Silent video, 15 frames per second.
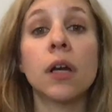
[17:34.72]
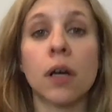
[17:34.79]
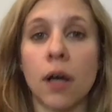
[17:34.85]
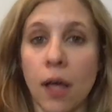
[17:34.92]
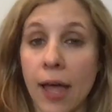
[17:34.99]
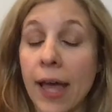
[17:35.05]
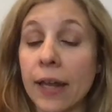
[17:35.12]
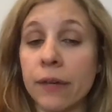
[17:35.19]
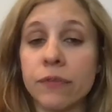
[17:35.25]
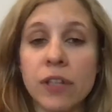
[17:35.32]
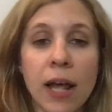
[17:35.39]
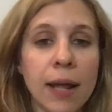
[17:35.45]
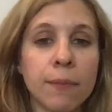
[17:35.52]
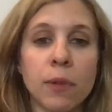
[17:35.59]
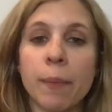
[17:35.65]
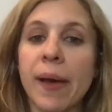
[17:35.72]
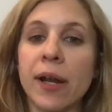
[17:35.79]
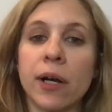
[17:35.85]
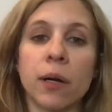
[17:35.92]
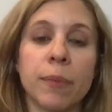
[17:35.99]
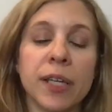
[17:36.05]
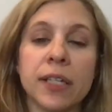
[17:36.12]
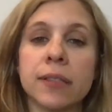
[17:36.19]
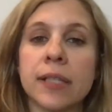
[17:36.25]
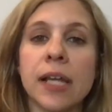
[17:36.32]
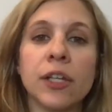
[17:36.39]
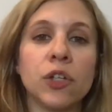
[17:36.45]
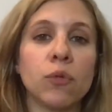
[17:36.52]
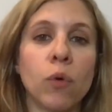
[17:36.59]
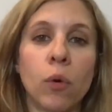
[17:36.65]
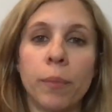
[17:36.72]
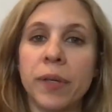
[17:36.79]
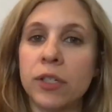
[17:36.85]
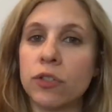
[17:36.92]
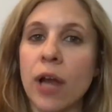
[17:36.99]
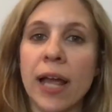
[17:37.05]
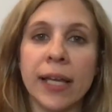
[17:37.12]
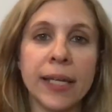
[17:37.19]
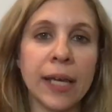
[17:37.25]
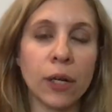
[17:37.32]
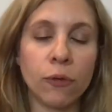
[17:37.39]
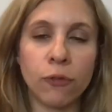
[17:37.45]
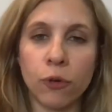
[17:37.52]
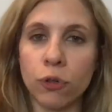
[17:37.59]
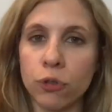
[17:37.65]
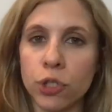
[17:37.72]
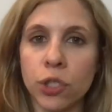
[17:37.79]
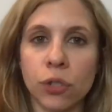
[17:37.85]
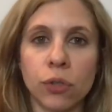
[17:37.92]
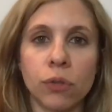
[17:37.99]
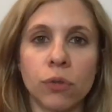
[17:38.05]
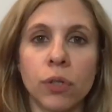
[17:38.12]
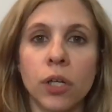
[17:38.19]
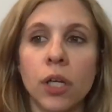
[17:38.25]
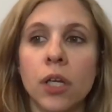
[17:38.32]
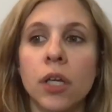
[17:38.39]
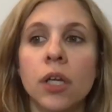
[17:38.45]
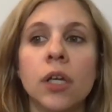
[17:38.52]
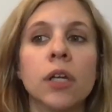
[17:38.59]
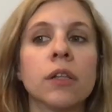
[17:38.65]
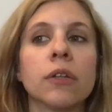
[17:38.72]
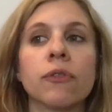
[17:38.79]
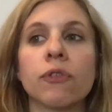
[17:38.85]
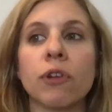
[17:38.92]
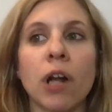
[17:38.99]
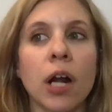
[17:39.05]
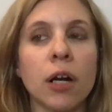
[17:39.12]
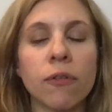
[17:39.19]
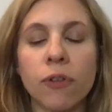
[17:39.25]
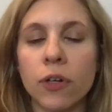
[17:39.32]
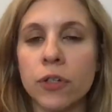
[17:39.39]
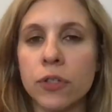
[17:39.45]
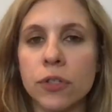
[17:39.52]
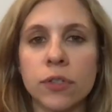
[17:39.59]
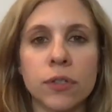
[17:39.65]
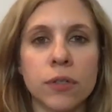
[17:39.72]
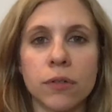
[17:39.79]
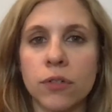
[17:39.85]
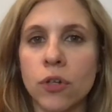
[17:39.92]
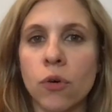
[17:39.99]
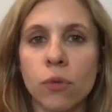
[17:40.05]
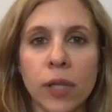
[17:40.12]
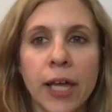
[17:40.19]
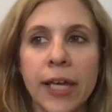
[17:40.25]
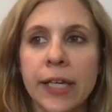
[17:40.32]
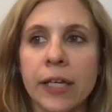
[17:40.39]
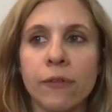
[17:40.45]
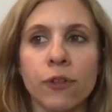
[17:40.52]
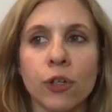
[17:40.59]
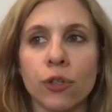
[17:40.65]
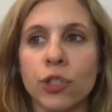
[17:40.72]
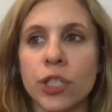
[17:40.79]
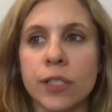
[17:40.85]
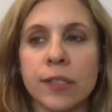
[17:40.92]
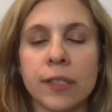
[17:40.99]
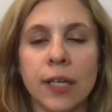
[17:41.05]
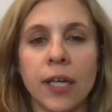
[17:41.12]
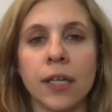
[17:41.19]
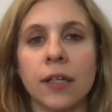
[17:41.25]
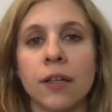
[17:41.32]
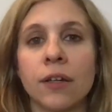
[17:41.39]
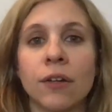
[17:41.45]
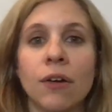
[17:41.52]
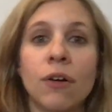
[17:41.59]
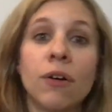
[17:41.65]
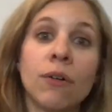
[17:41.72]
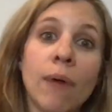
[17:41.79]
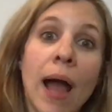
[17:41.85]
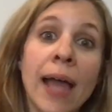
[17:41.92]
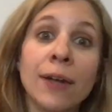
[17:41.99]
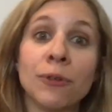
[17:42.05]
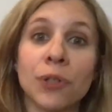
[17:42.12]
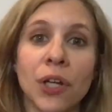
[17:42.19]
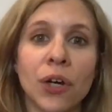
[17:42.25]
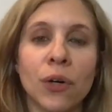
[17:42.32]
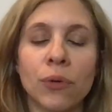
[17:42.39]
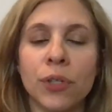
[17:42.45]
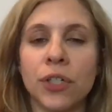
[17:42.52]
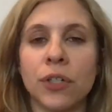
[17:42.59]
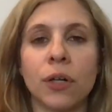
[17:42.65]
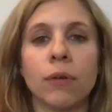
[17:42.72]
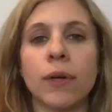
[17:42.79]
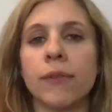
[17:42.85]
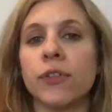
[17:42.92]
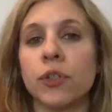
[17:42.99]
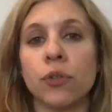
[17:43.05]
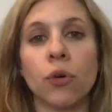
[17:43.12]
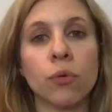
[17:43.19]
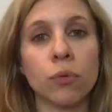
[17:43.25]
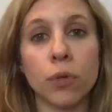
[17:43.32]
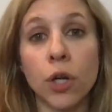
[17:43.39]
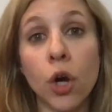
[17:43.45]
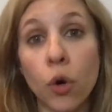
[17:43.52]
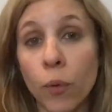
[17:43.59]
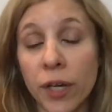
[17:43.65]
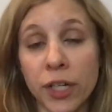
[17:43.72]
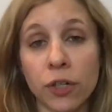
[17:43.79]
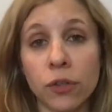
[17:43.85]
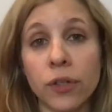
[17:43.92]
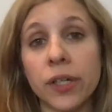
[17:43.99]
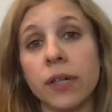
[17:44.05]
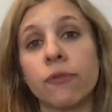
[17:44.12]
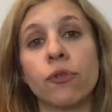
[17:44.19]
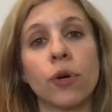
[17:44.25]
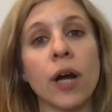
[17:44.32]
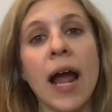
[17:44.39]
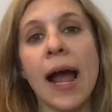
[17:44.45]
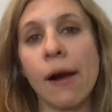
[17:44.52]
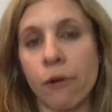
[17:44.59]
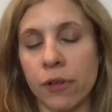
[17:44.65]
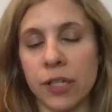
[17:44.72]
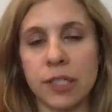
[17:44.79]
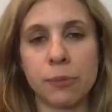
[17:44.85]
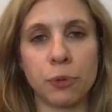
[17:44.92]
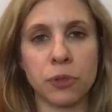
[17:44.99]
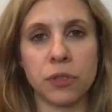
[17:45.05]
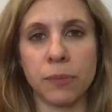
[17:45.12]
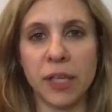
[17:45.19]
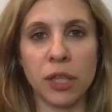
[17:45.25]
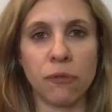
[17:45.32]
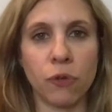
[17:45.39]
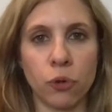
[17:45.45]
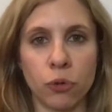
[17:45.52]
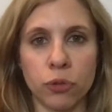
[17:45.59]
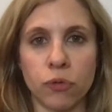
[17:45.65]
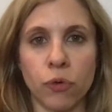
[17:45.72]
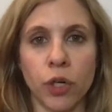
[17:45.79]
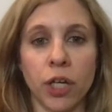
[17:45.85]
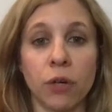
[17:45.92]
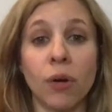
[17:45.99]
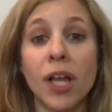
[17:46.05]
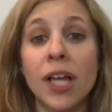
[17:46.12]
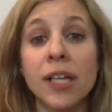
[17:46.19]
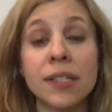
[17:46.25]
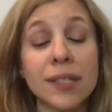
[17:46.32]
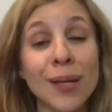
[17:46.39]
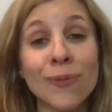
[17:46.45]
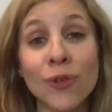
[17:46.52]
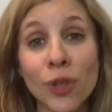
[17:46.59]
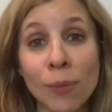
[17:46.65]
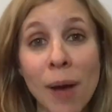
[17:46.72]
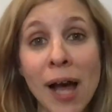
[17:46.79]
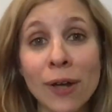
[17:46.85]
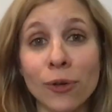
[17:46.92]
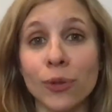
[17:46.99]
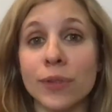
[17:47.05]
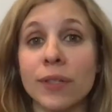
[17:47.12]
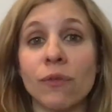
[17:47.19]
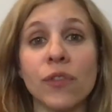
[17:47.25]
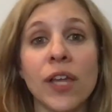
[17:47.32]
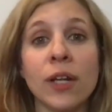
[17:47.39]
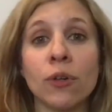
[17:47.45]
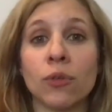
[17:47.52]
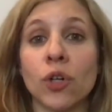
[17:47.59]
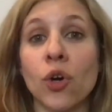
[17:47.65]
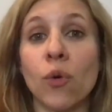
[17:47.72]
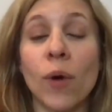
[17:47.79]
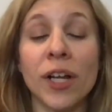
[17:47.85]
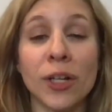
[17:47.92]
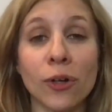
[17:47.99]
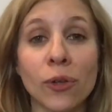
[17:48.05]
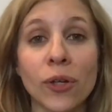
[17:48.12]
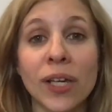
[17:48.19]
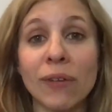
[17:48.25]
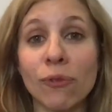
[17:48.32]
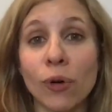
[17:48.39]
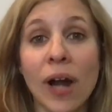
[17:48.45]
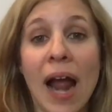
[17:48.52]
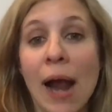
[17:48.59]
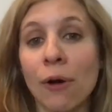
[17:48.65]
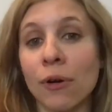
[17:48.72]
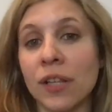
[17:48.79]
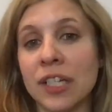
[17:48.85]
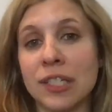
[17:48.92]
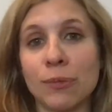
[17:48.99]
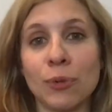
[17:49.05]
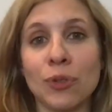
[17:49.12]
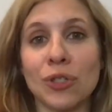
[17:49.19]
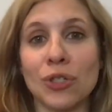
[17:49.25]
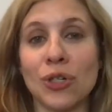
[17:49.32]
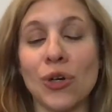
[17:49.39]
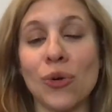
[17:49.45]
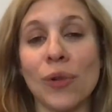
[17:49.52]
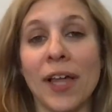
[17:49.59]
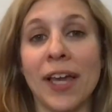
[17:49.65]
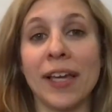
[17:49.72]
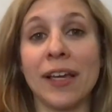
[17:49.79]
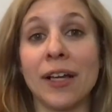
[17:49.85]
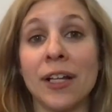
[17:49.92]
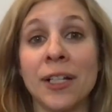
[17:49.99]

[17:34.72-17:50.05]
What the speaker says: ahead of time, the better, because then you won't be dragging out a photo shoot. The photographers don't like if you're just like, "Oh, I don't know." If you don't know what you're looking for, how are they supposed to make the photos for you? Same for the models. If they don't know what you're looking for, how are they supposed to know like